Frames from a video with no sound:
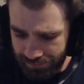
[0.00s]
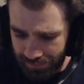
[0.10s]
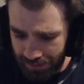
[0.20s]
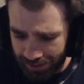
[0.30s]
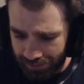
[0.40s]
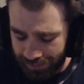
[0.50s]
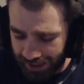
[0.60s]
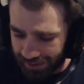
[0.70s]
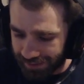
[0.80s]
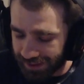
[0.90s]
Oh
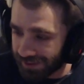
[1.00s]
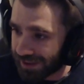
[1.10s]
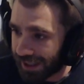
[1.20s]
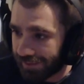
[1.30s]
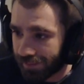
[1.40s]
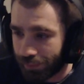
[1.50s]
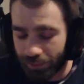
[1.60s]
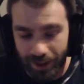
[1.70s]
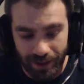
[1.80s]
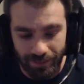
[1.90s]
man, I don't think I have a
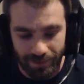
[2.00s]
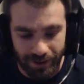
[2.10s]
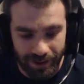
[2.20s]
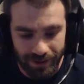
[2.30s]
point anymore.